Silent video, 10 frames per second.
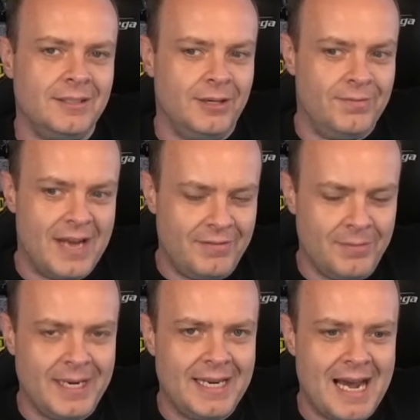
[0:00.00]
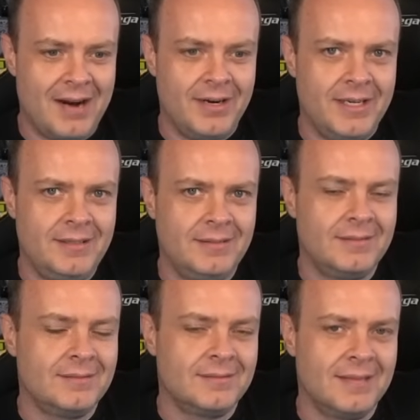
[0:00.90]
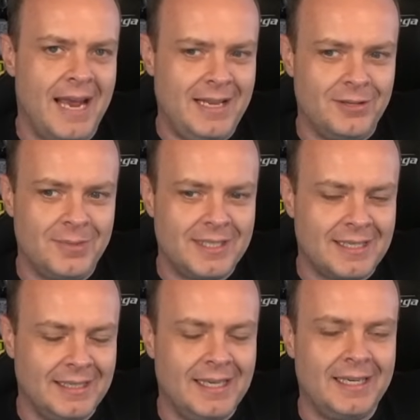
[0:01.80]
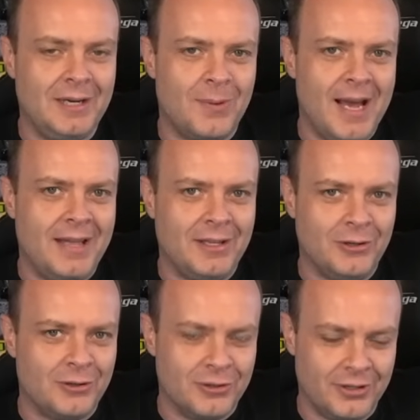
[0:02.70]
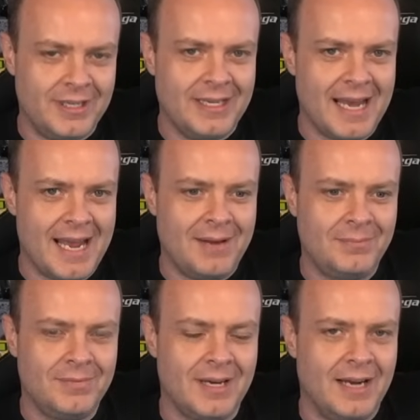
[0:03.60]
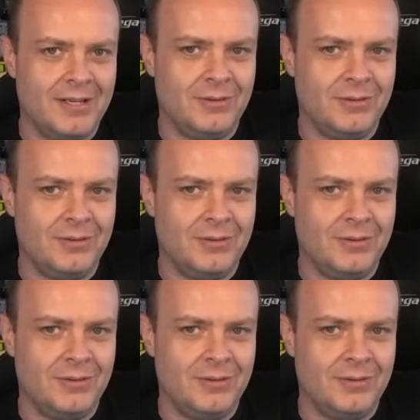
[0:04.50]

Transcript: You've never been carried. Hatham is clearly aware that you're good at the game and